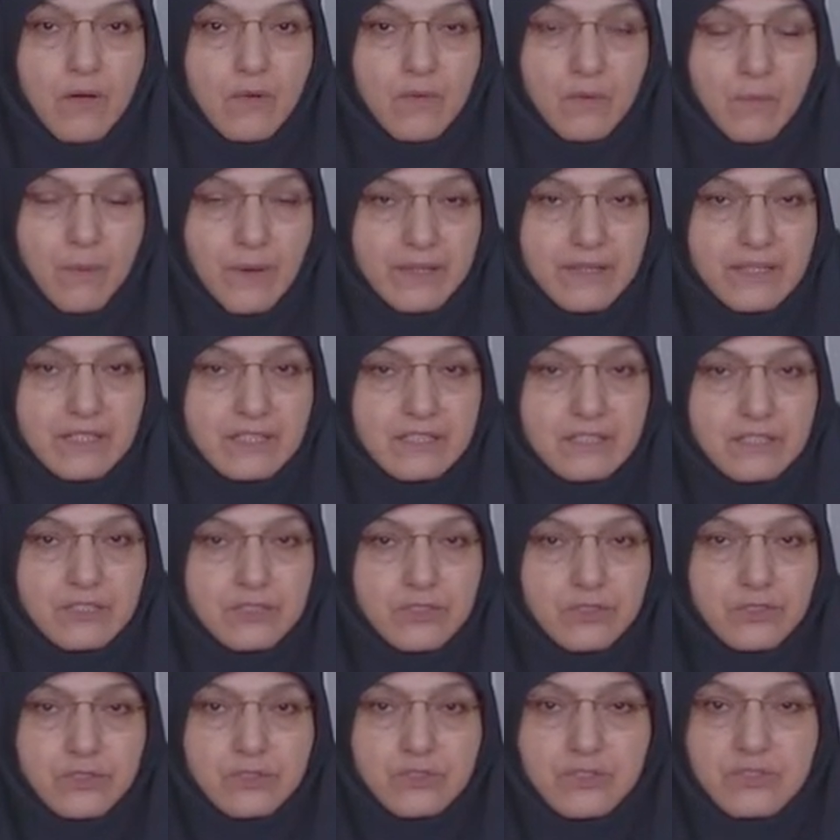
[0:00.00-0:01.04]
whether the
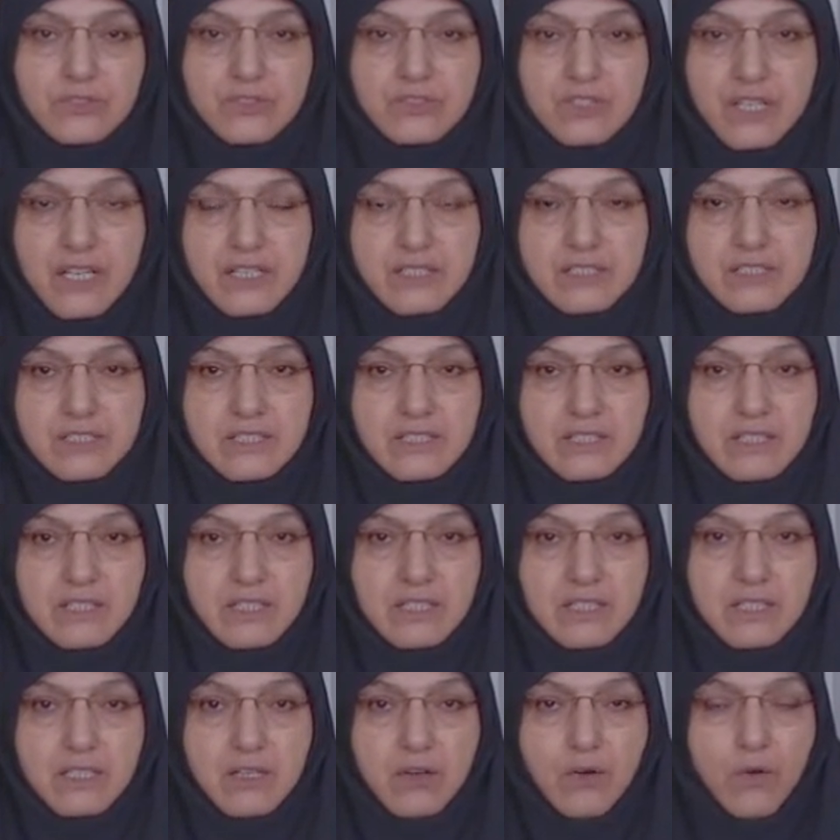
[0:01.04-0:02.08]
chosen
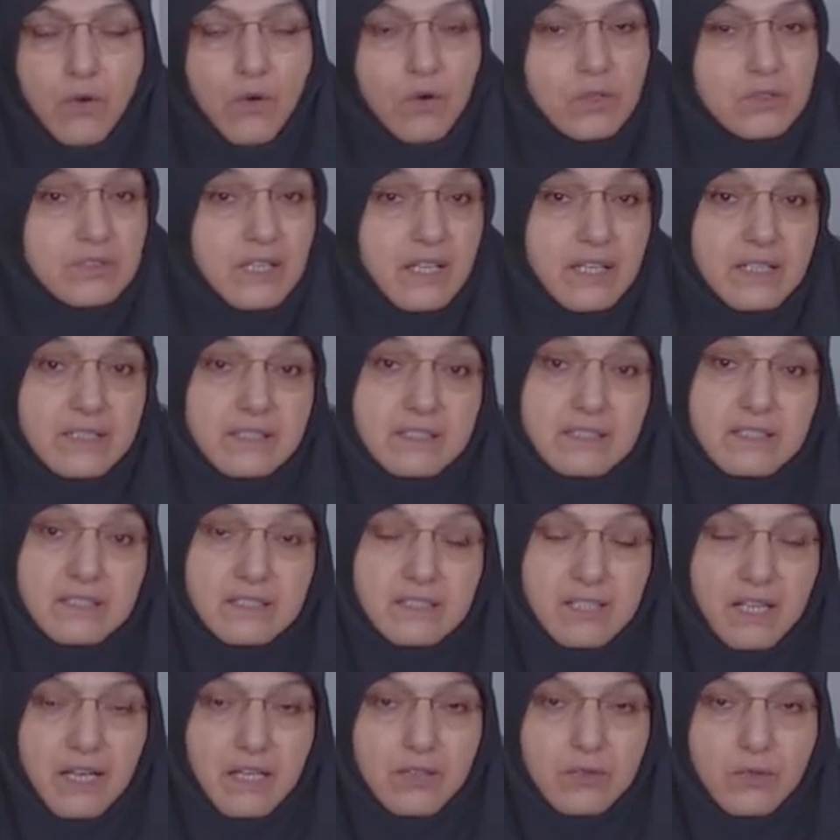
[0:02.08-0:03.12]
deity or
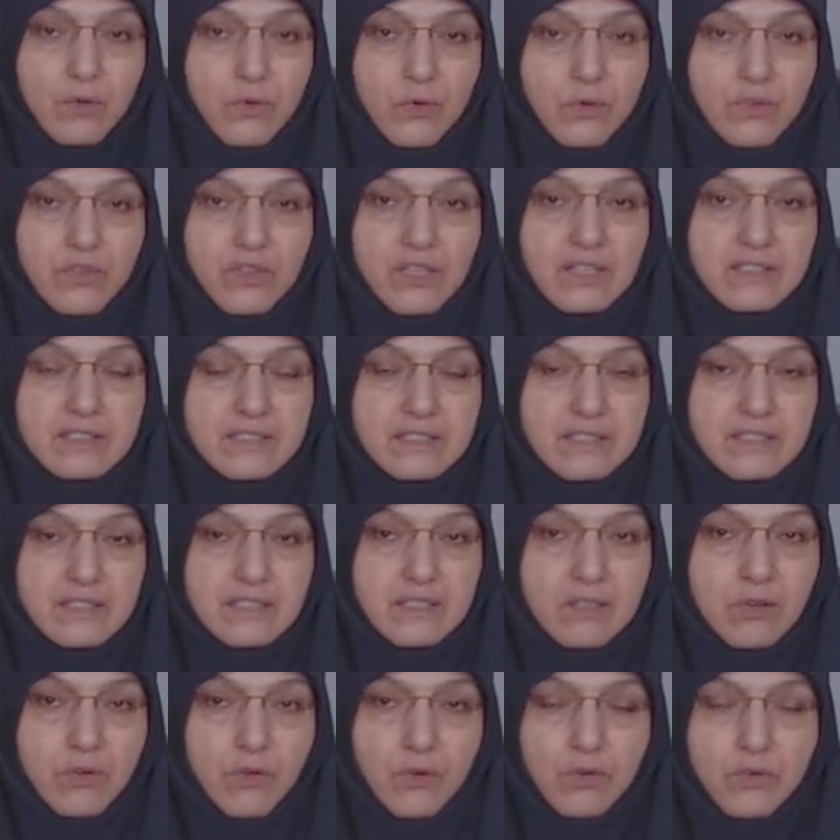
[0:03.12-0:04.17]
deities are
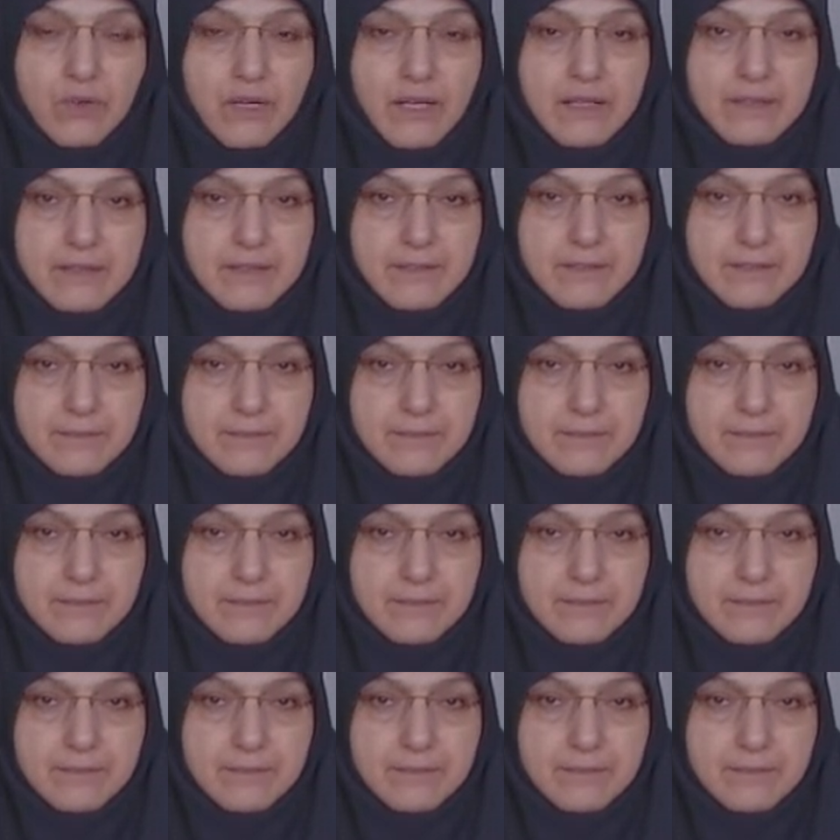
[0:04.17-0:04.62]
authentic or not.